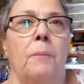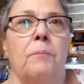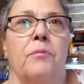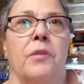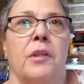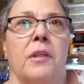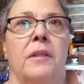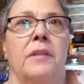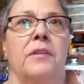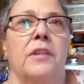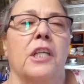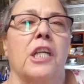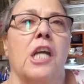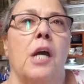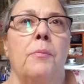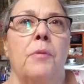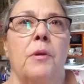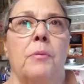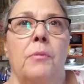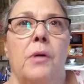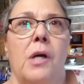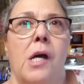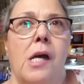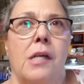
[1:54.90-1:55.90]
in the
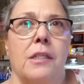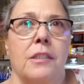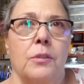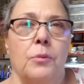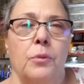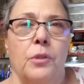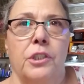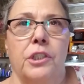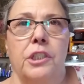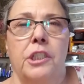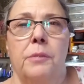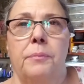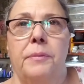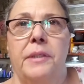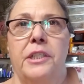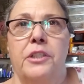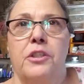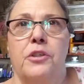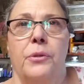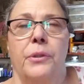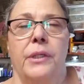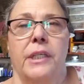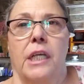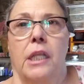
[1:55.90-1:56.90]
coming months, we're going to be
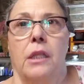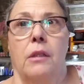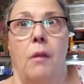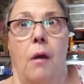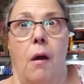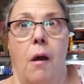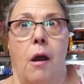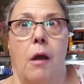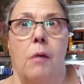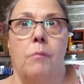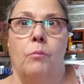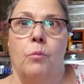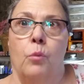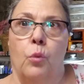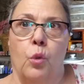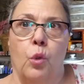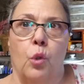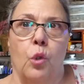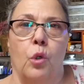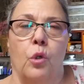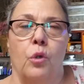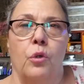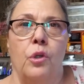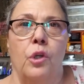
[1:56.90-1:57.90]
doing a lot
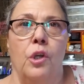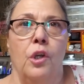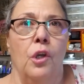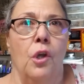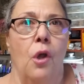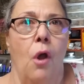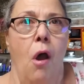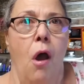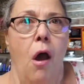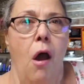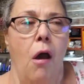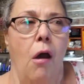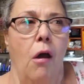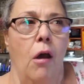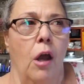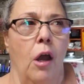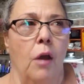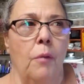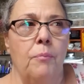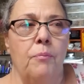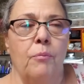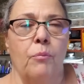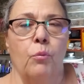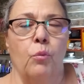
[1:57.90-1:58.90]
more
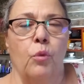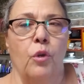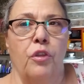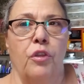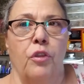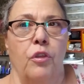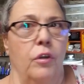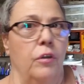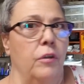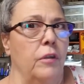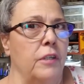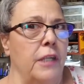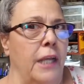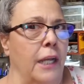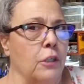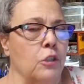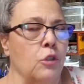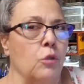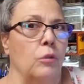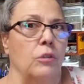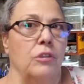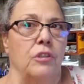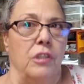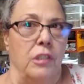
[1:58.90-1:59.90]
with the
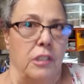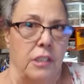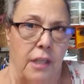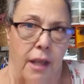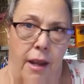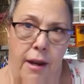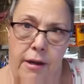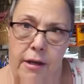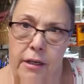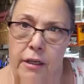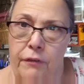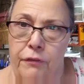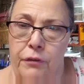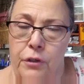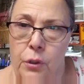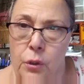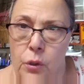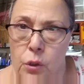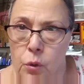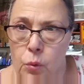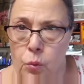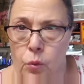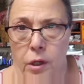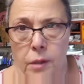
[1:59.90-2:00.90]
actual designing of your
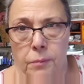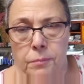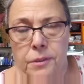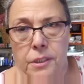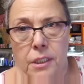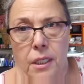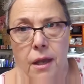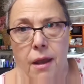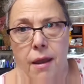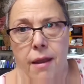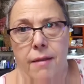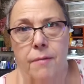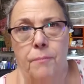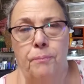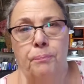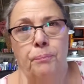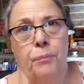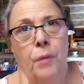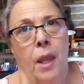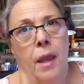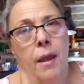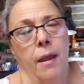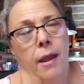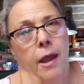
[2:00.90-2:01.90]
own website,
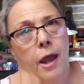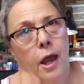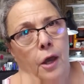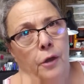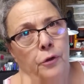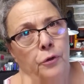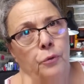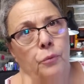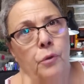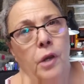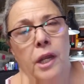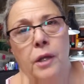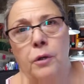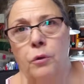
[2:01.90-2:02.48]
how to write